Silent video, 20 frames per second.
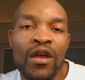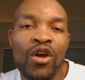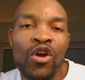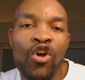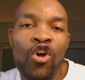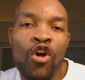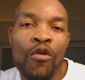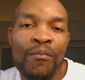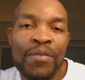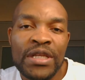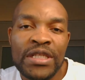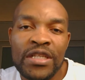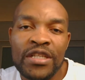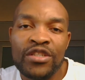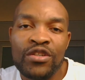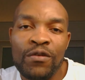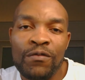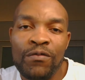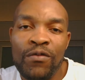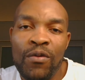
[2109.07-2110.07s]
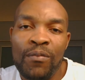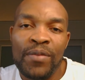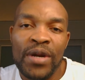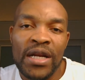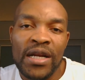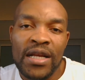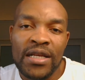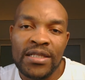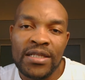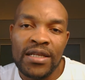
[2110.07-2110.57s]
Compensation for
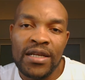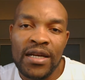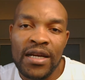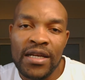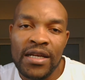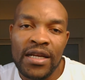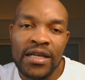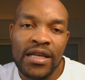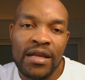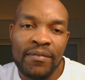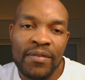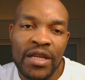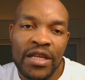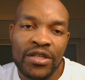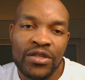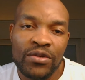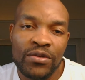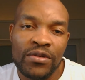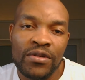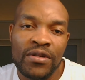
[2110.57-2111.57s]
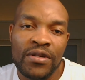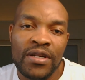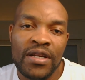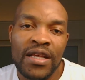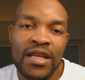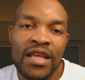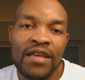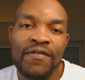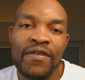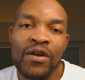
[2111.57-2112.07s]
pregnancy-related termination.
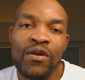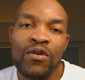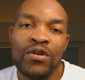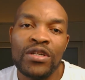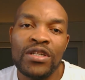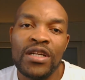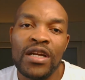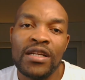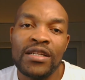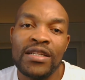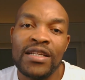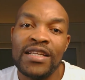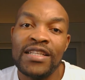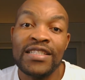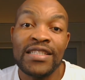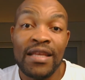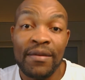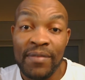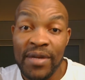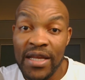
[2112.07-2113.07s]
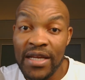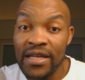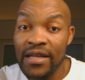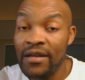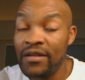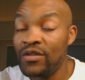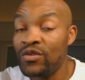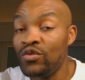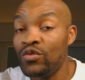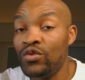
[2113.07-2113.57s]
If a contract is
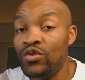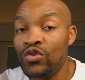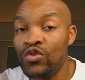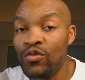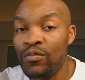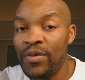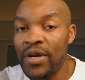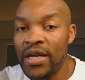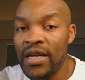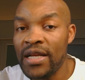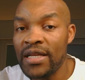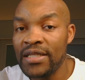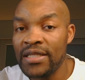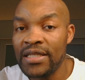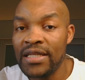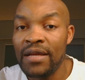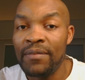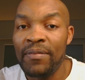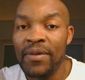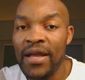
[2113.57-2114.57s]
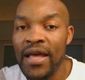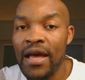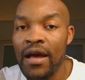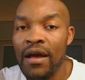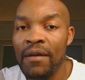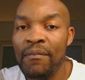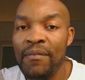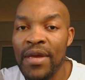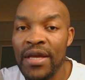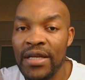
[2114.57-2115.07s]
terminated due to pregnancy, the player
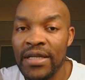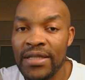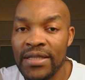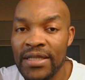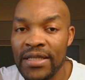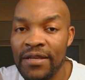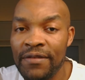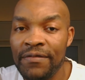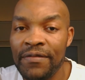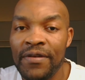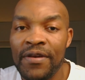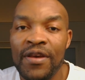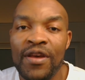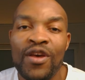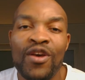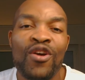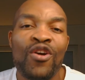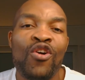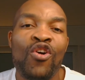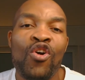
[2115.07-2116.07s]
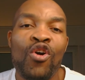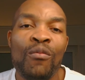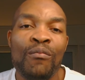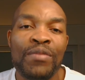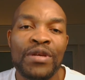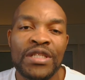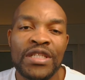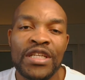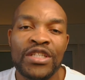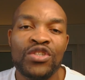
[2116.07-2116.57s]
may receive
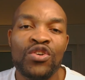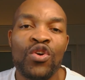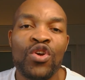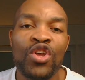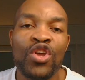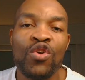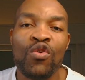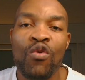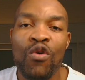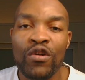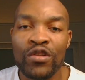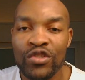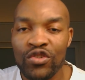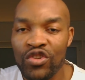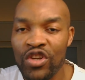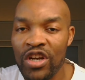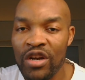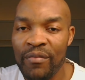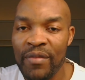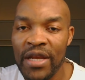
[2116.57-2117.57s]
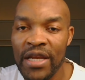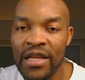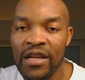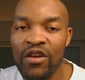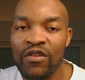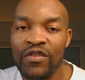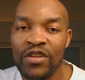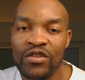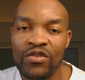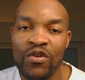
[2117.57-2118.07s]
compensation equal to the remaining
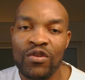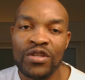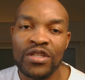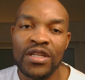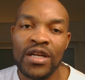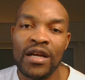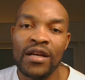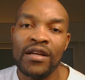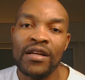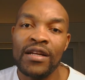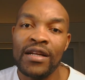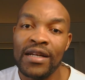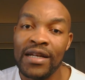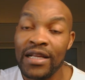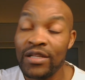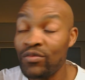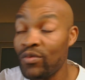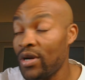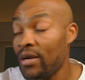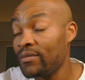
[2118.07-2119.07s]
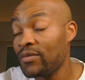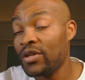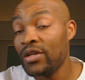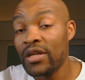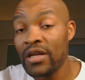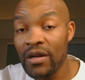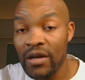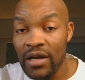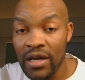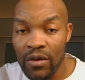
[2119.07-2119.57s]
of his contract. That's
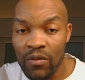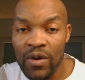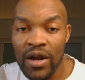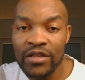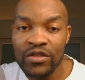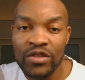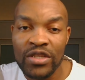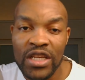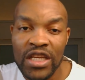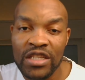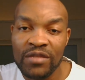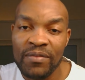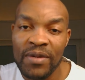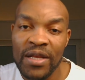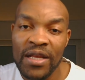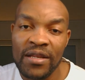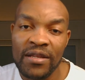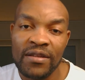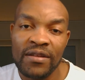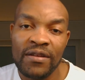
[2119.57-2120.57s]
what I just explained.